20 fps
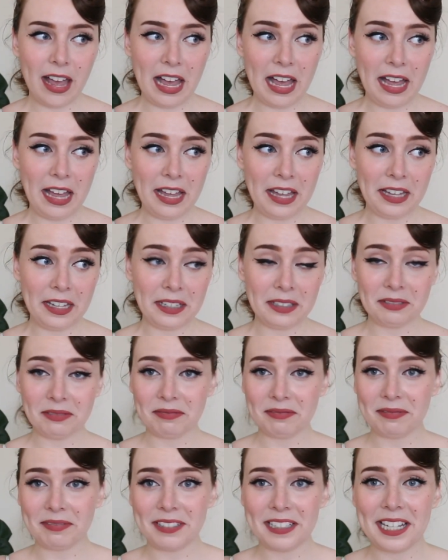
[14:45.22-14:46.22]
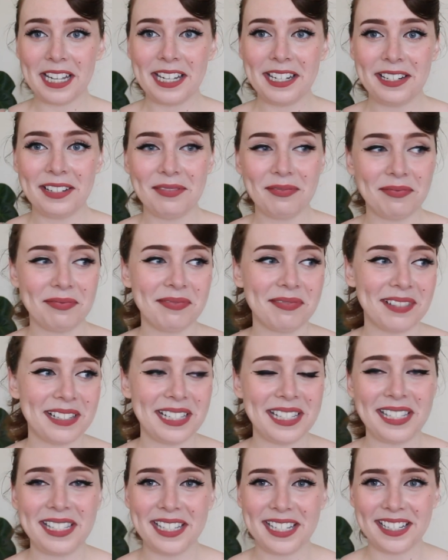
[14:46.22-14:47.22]
I can
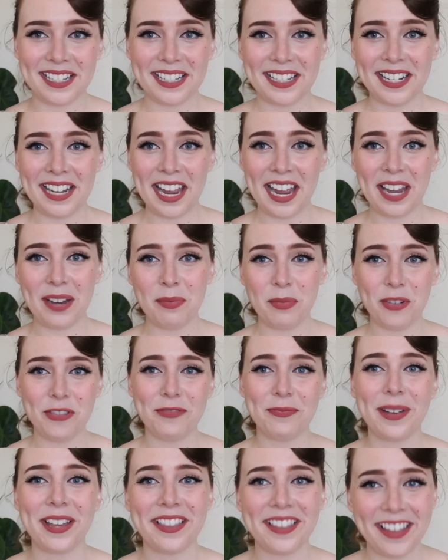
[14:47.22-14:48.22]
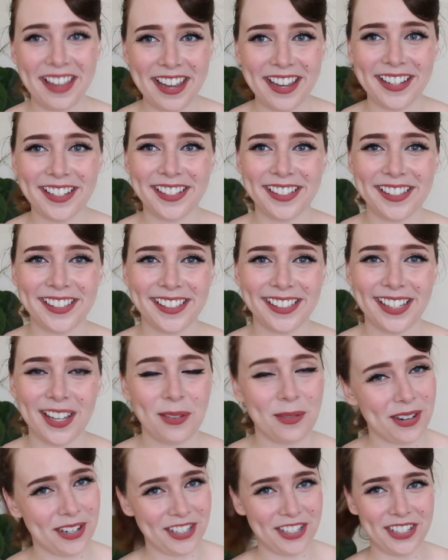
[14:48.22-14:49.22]
sit and move my legs
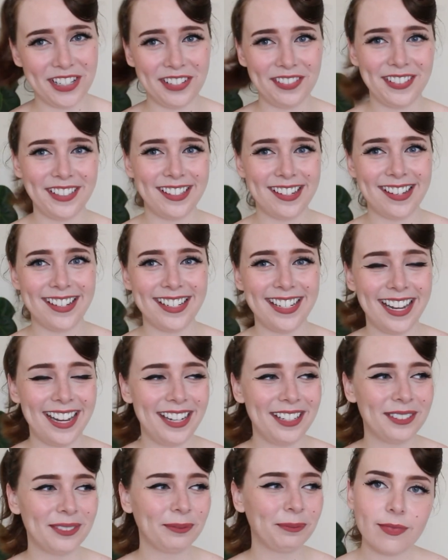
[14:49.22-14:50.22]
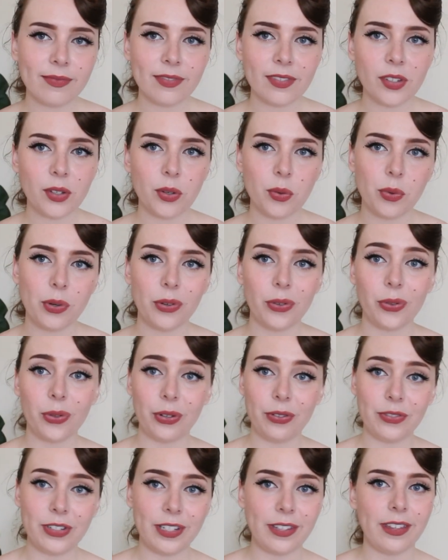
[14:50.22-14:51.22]
and watch TV all day. We were
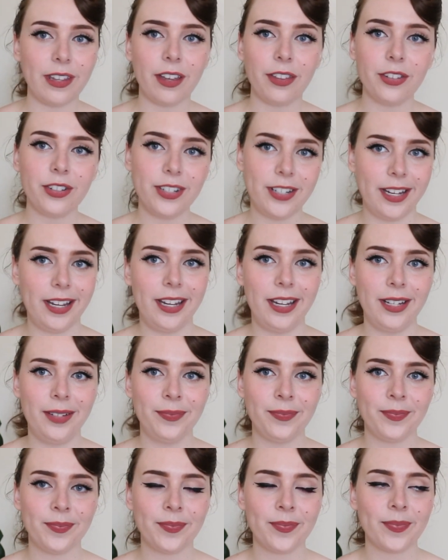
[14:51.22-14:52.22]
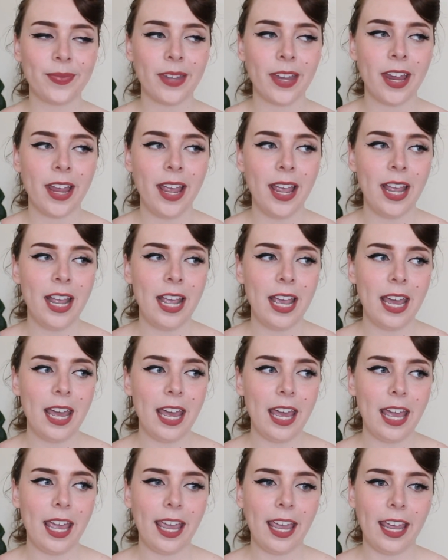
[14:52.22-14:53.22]
thrifting the other day
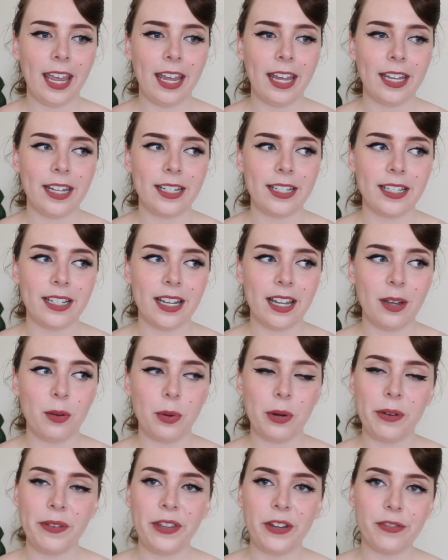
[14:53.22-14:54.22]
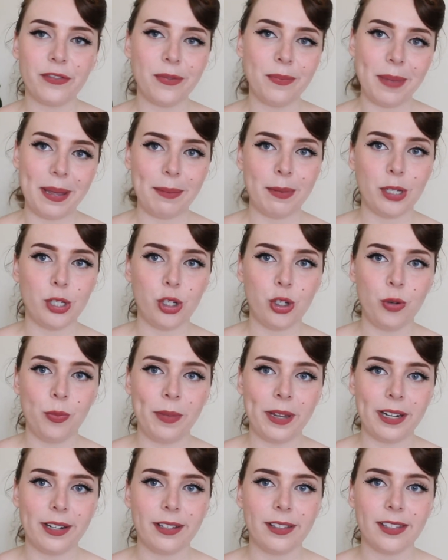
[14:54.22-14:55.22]
and we are in there for maybe two
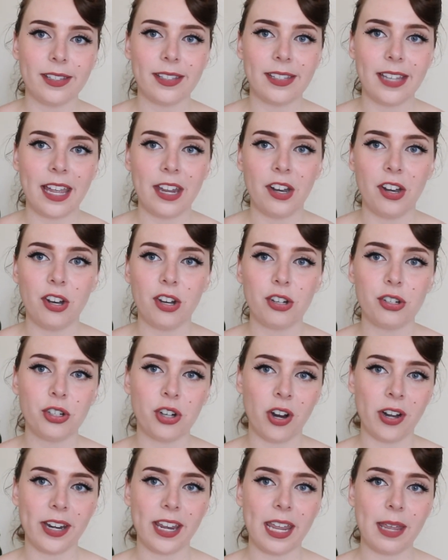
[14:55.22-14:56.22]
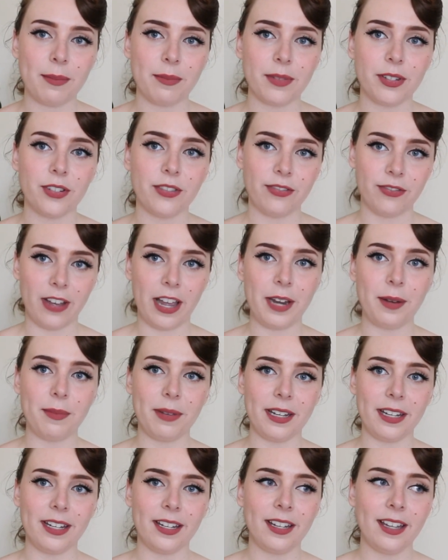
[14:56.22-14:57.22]
minutes and Sean came to find
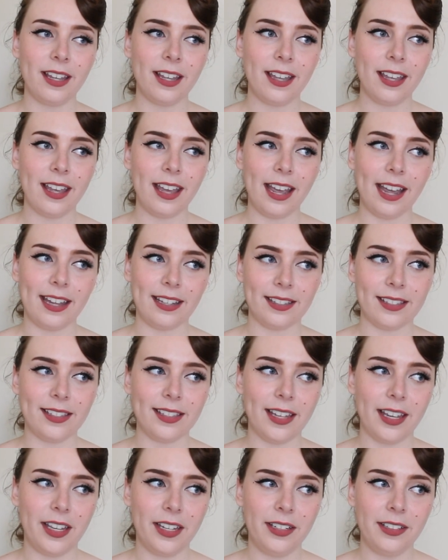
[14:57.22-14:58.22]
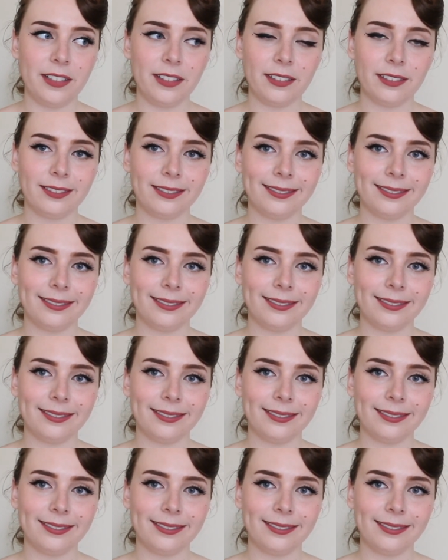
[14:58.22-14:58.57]
me and said,